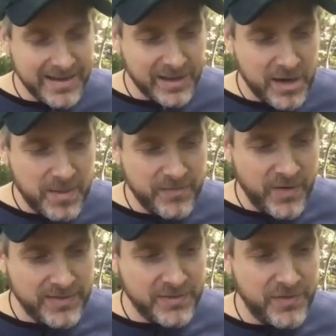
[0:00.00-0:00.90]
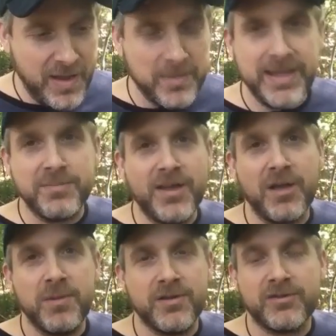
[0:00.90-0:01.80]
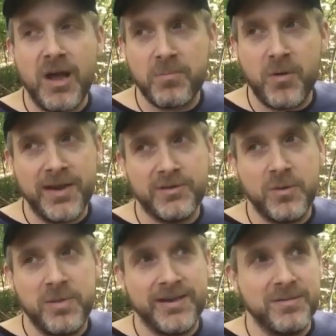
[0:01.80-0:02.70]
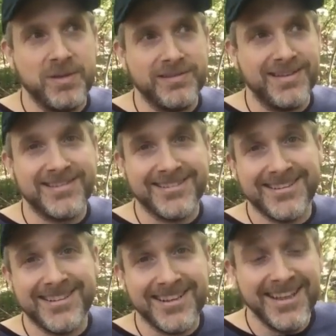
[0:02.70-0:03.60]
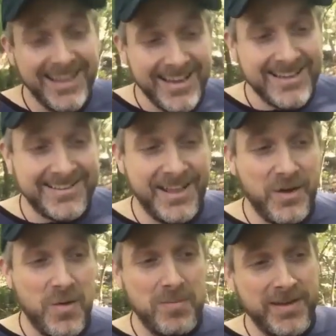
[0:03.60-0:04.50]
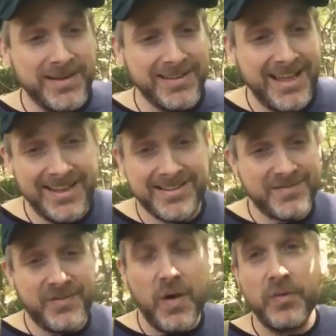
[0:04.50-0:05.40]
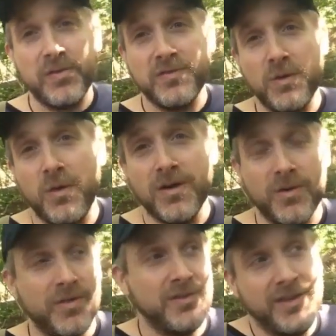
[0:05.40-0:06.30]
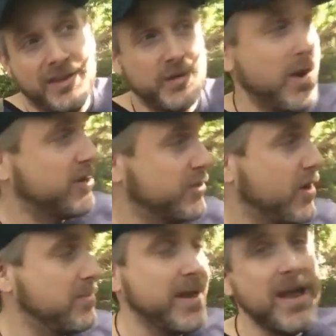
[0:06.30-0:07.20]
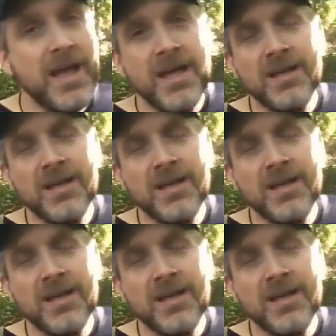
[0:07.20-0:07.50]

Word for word: And a lot of my friends and family keep telling me to stop going into abandoned buildings because they don't want me to like fall through the floor or the ceiling to crash in on me.